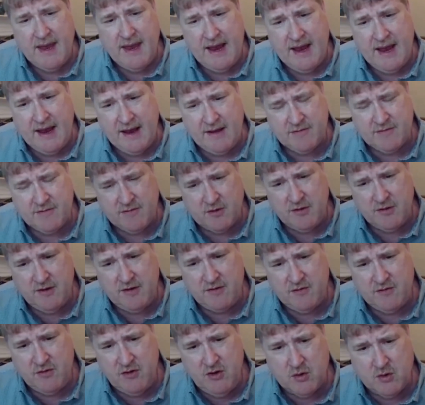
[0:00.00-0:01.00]
And so
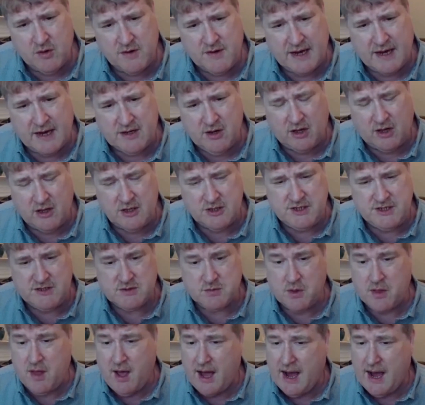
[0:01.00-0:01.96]
these newer technologies with